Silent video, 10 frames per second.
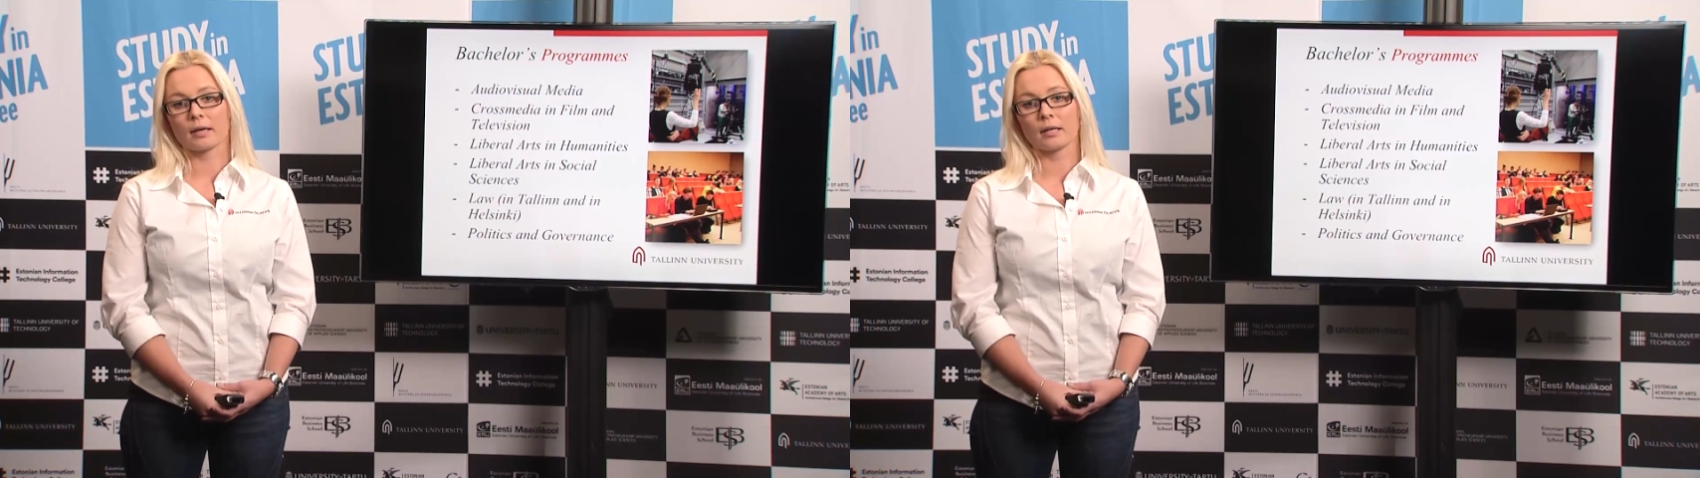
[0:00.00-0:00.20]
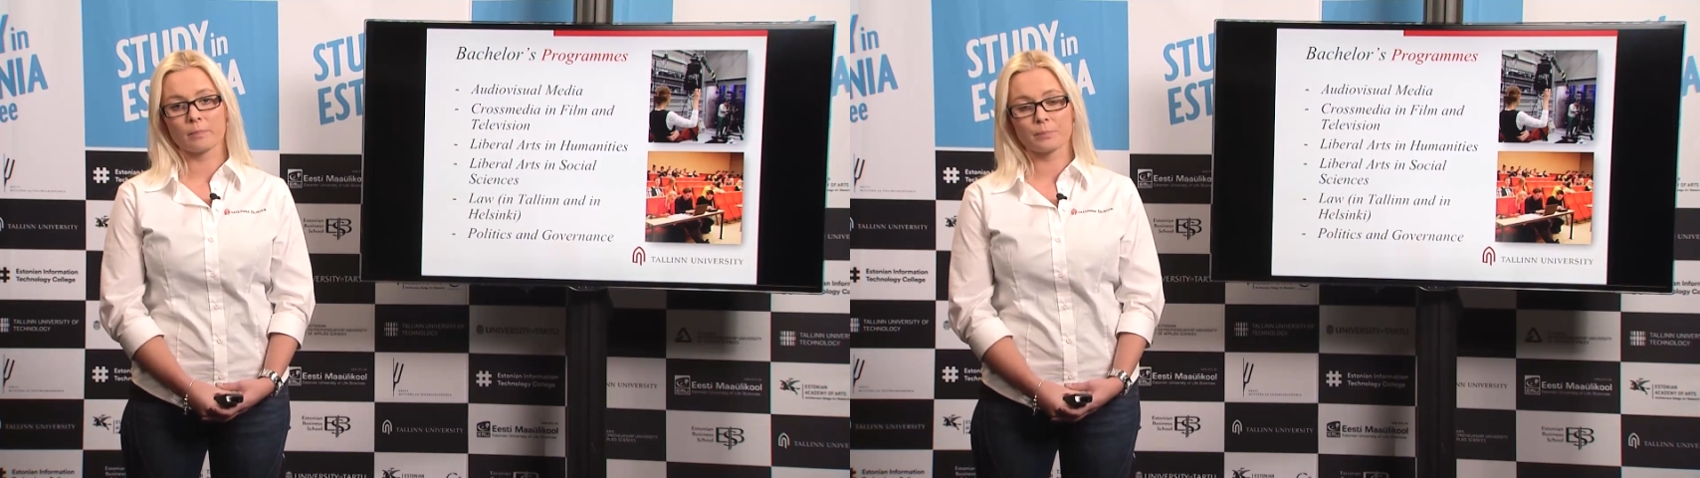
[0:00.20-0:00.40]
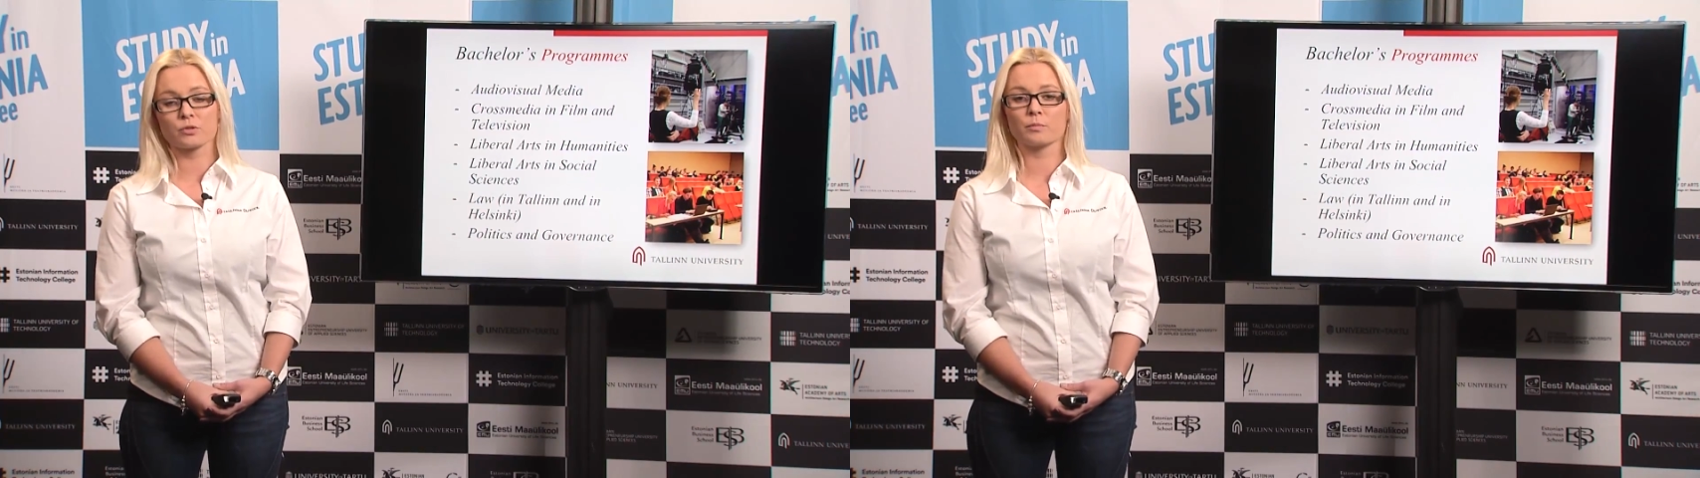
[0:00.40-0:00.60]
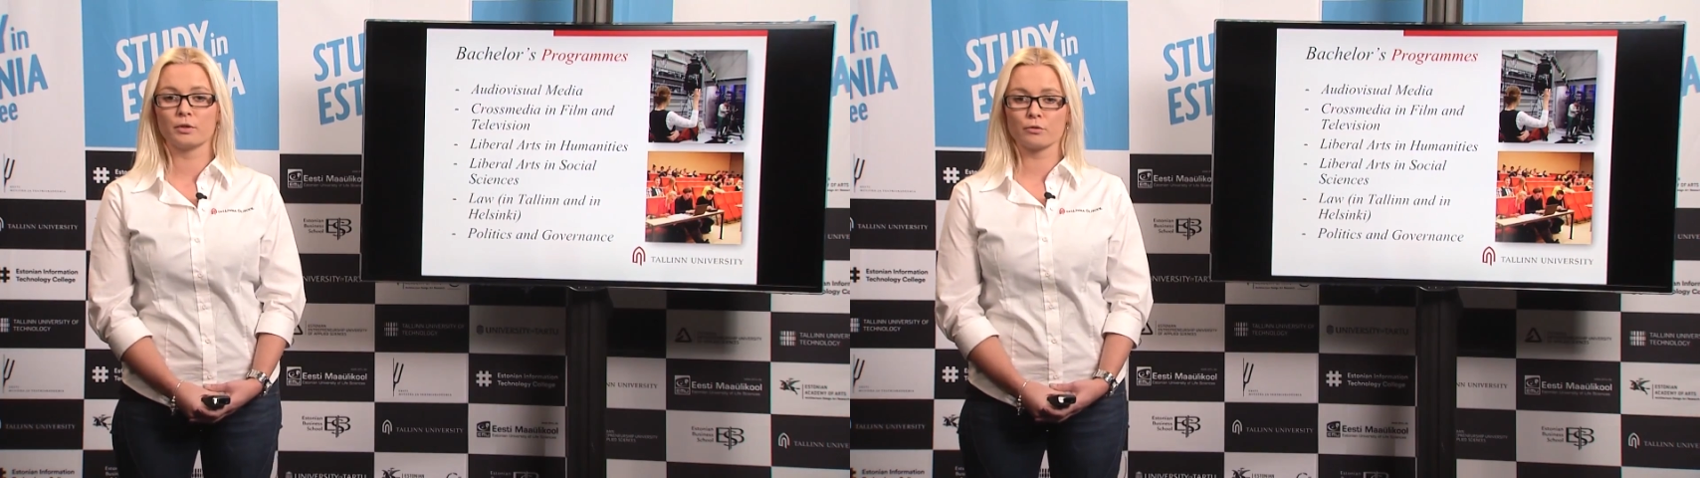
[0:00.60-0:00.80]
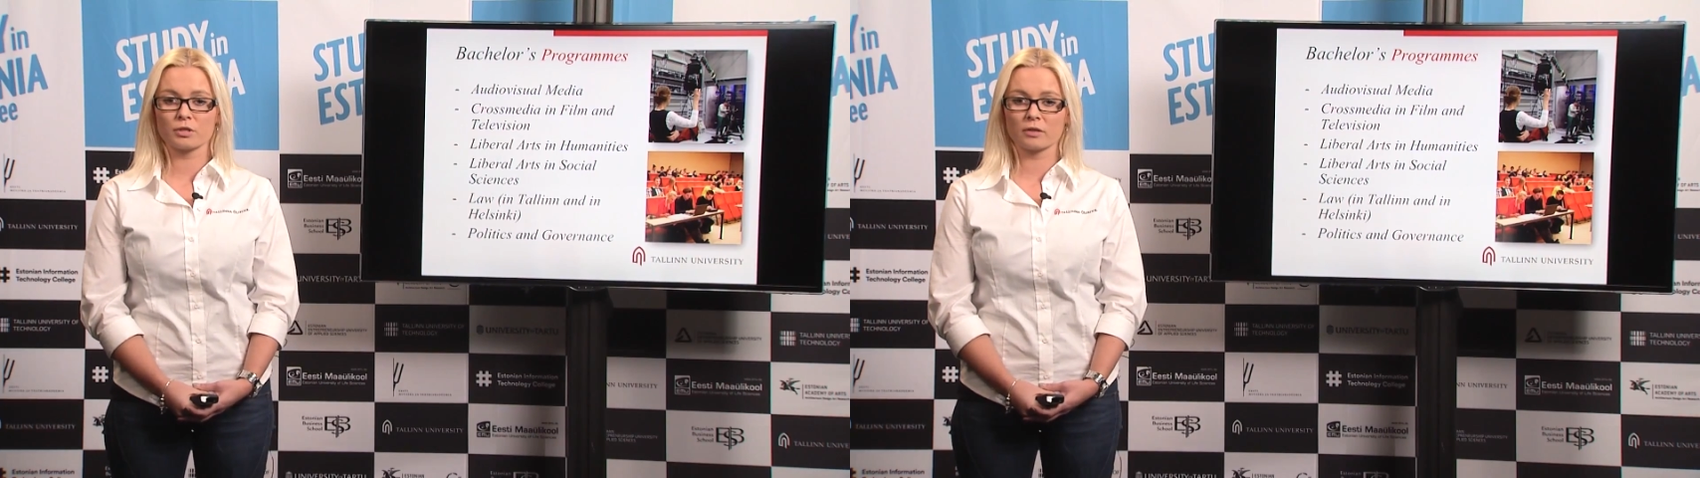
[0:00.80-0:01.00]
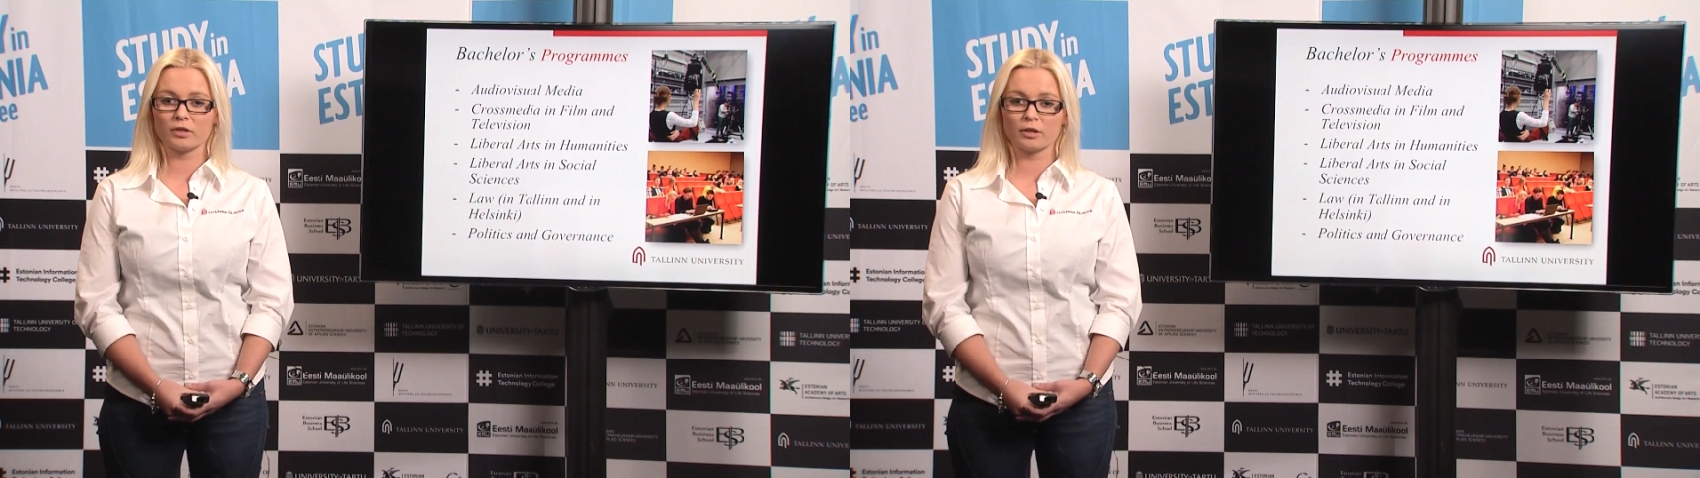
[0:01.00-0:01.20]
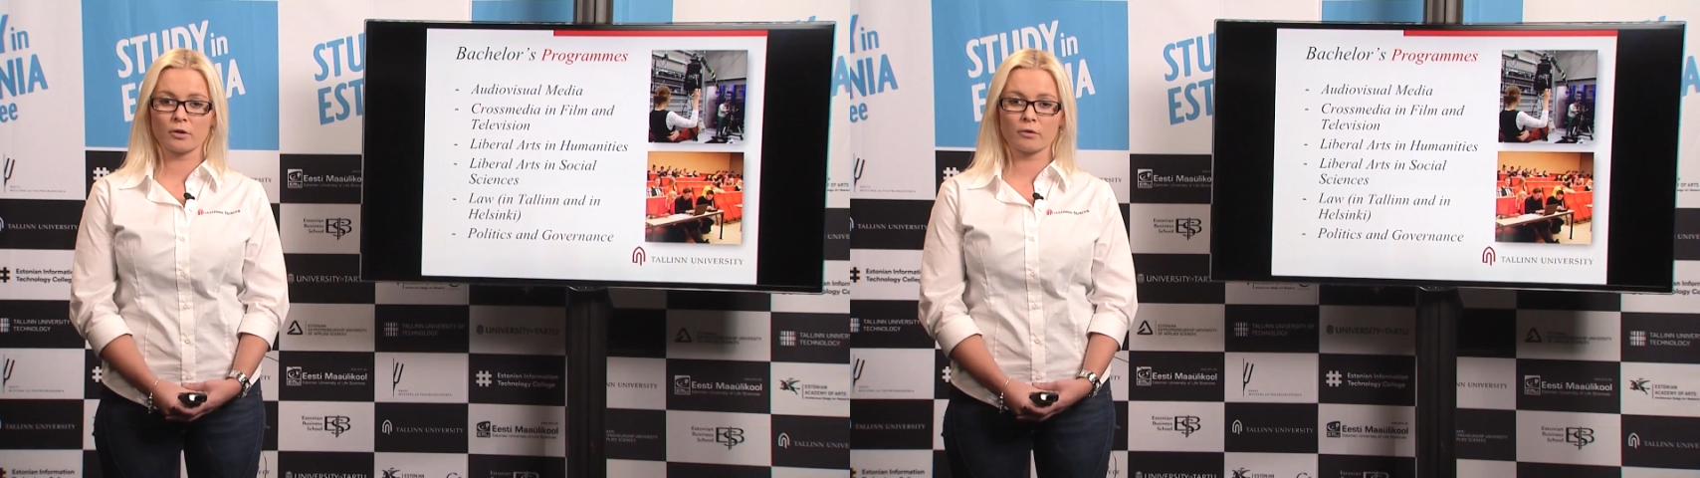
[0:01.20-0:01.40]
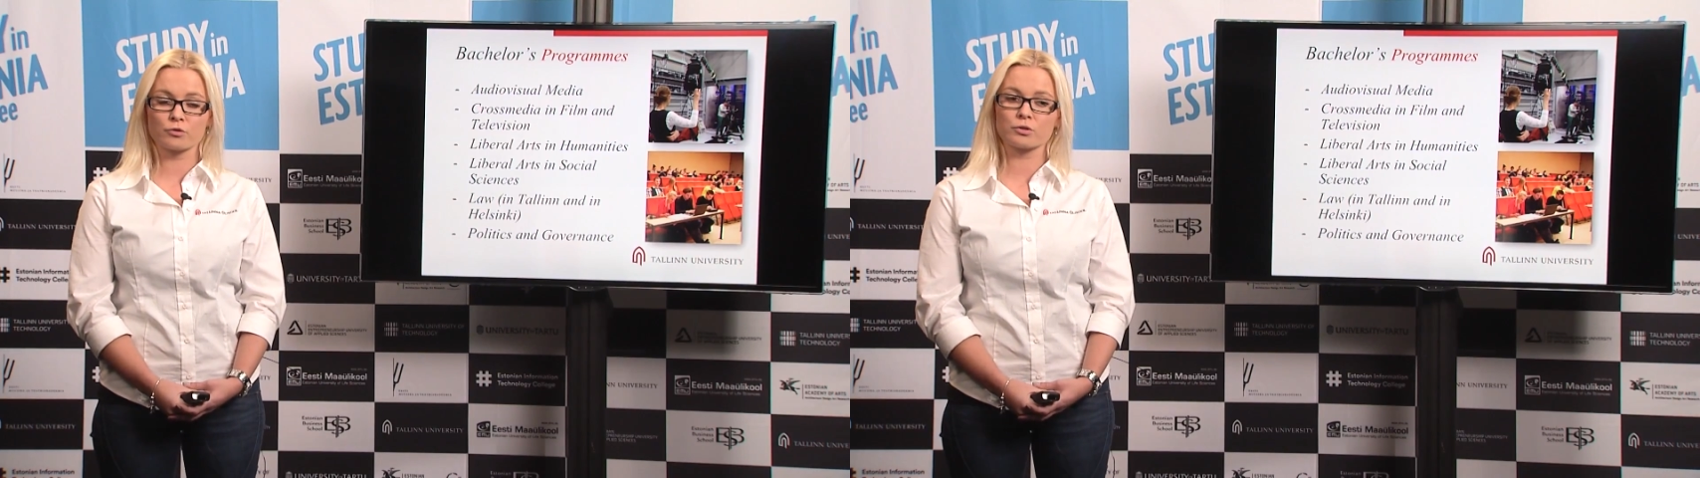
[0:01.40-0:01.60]
clips, music
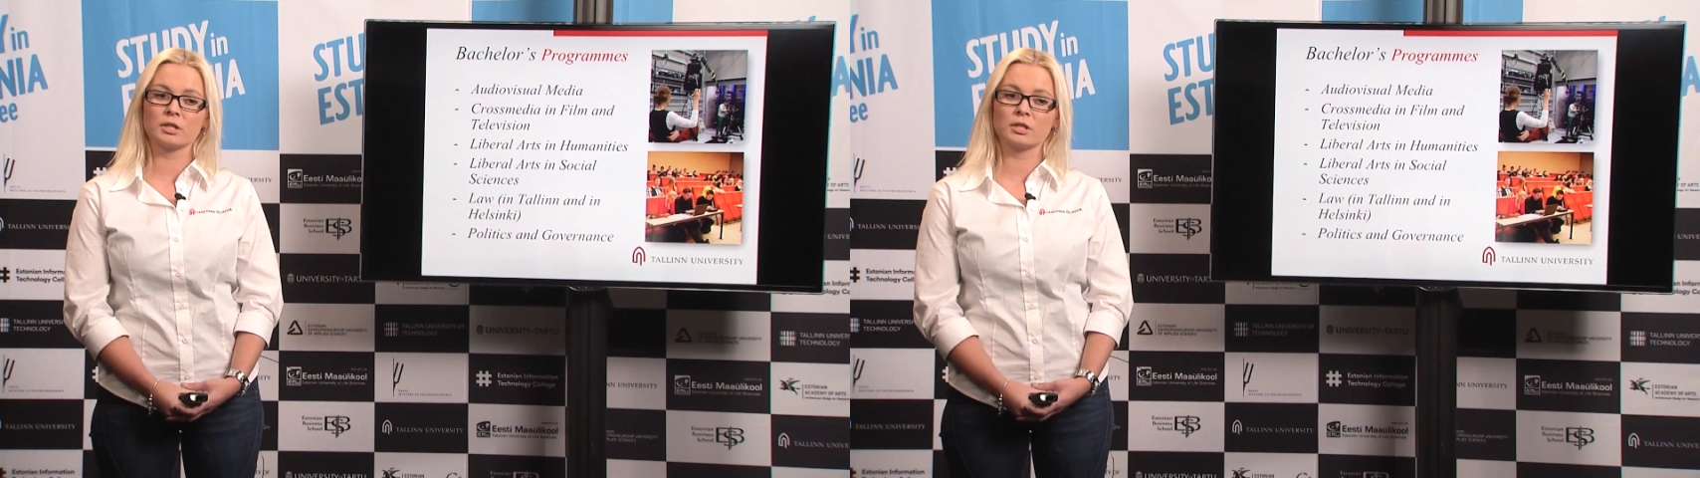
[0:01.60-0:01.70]
videos,